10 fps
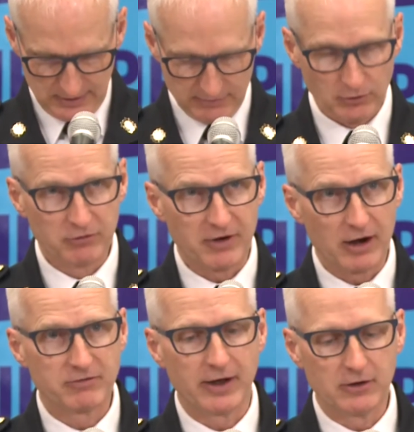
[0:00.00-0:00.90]
Even though
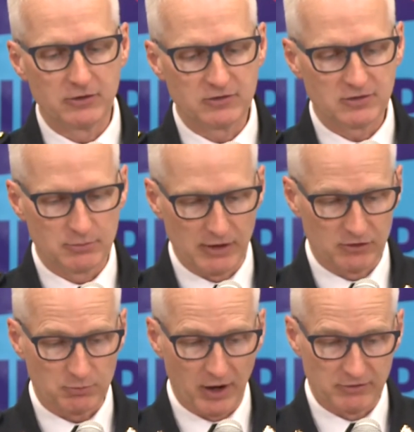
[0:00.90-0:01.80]
firefighters may
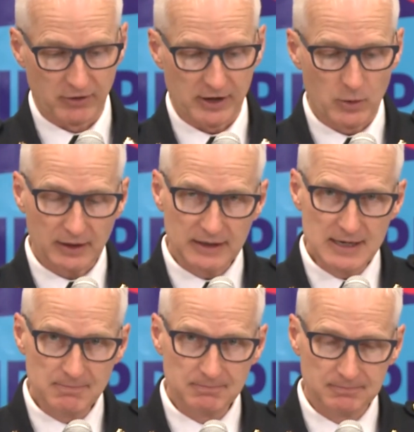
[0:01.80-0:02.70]
respond very quickly,